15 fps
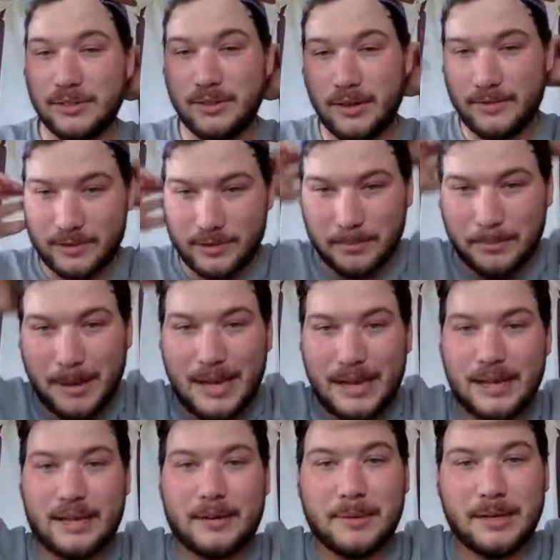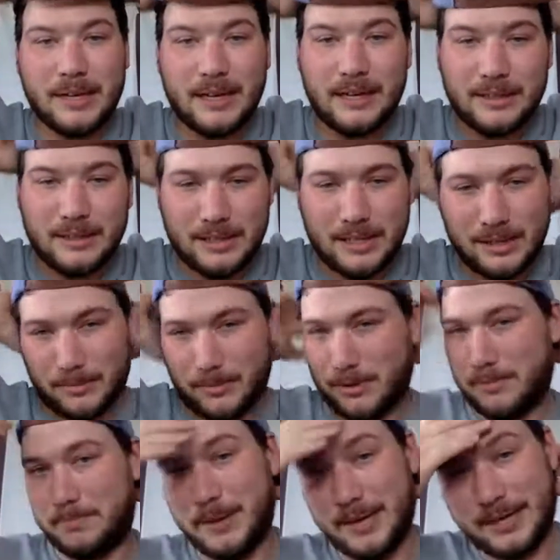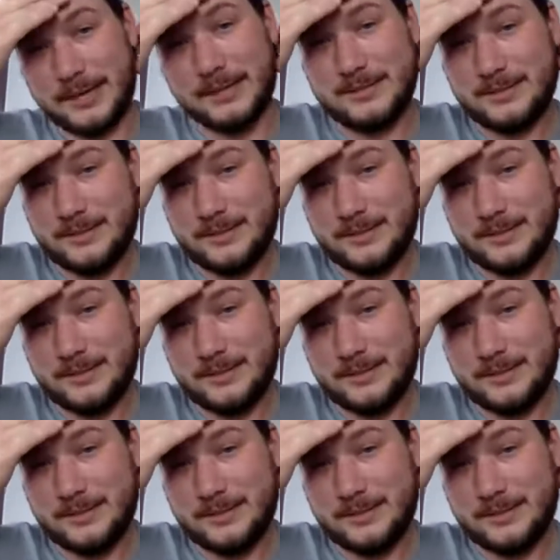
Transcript: Griffen's a man. I mean, he could get one, but